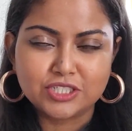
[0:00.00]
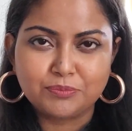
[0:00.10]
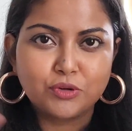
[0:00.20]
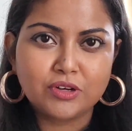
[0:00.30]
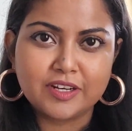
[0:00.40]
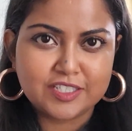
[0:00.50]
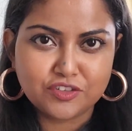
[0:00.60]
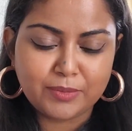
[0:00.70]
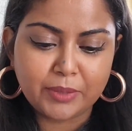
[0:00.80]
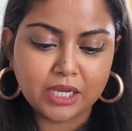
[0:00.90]
I put the rest
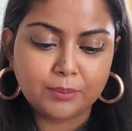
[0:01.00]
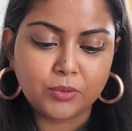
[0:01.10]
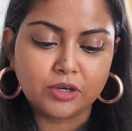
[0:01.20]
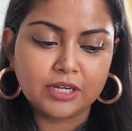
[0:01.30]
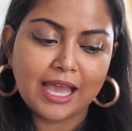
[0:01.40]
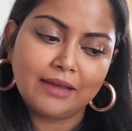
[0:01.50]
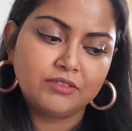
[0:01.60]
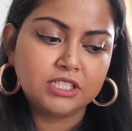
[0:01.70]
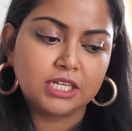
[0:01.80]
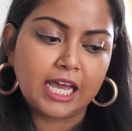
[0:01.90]
of my makeup on. I
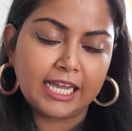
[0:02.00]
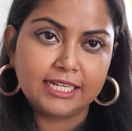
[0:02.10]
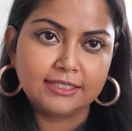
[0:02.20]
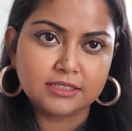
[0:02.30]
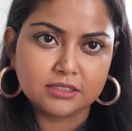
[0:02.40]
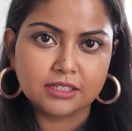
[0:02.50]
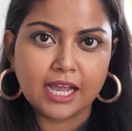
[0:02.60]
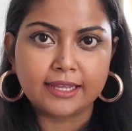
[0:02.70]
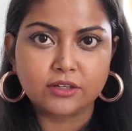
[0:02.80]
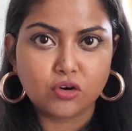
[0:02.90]
haven't done highlighter
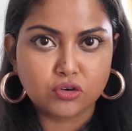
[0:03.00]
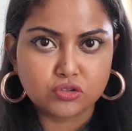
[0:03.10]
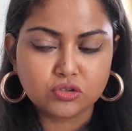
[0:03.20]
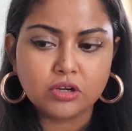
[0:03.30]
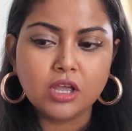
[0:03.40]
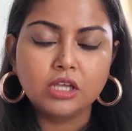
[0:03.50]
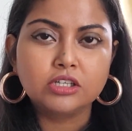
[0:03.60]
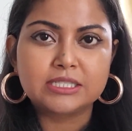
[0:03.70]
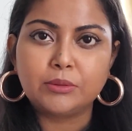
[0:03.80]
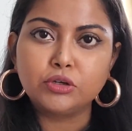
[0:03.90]
and contour
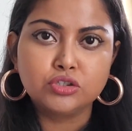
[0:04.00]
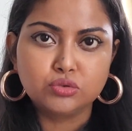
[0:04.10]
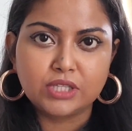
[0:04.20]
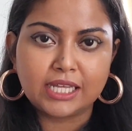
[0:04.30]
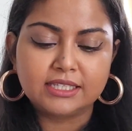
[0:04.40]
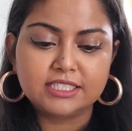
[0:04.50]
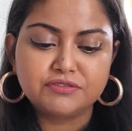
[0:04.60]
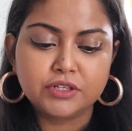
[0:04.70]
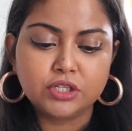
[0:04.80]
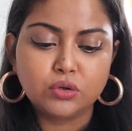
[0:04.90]
because I'm not going to do that in this
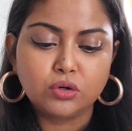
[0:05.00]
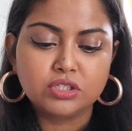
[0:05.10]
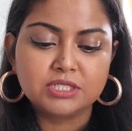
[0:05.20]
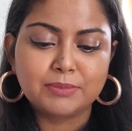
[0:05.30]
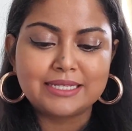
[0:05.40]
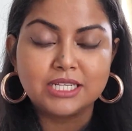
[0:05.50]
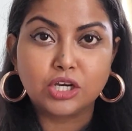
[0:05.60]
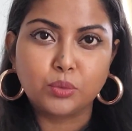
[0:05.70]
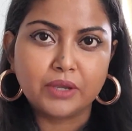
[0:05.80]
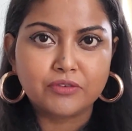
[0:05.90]
video because it might
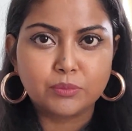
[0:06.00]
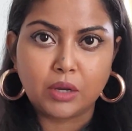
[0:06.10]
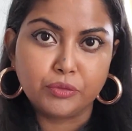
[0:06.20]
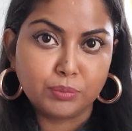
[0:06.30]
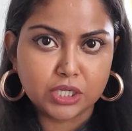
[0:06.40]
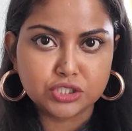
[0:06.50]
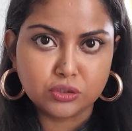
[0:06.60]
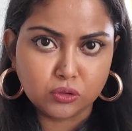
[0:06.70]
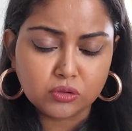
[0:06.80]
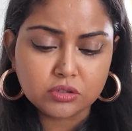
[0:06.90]
take away from how the blush
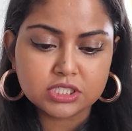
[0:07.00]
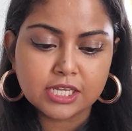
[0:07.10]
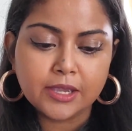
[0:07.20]
looks,